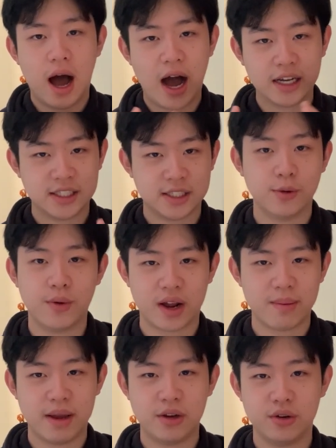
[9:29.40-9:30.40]
I still
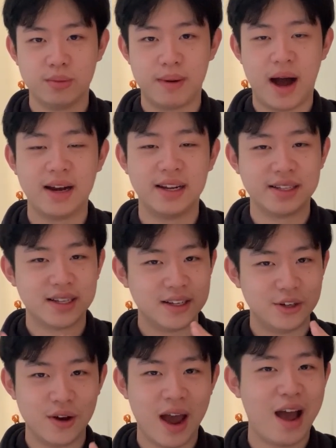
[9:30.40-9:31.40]
recommend you to buy it.
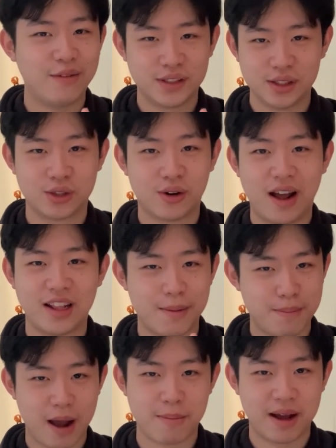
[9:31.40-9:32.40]
You have to try
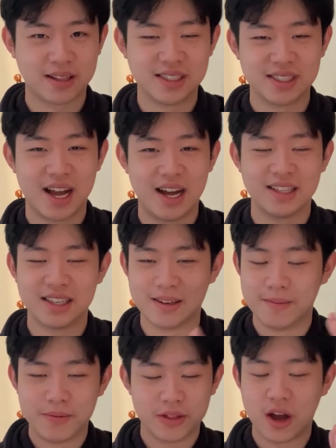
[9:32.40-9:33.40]
that backpack design.
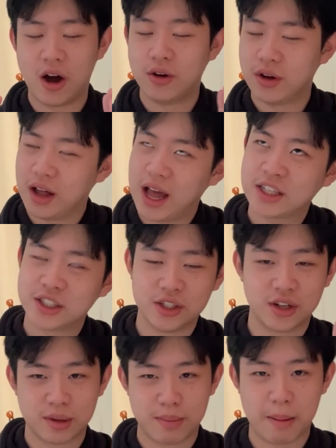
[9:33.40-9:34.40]
The no, actually
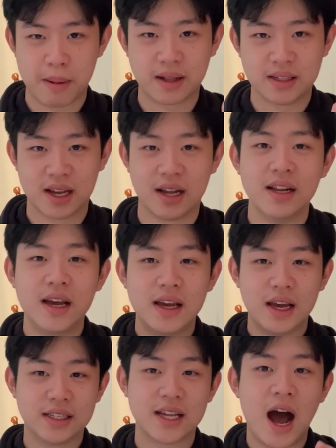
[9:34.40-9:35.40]
not the backpack design.
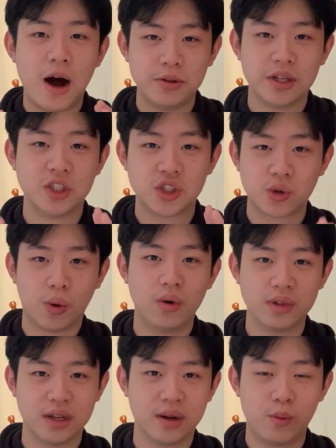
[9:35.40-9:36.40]
It's how they
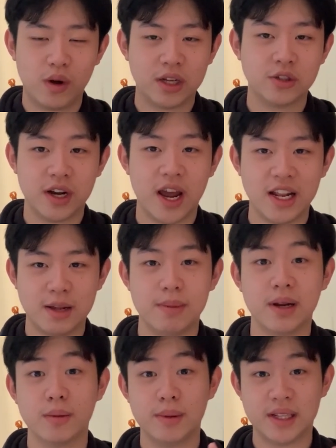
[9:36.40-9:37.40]
store the 180
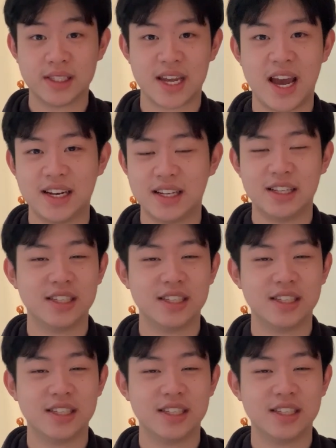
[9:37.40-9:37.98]
millimeters cannon.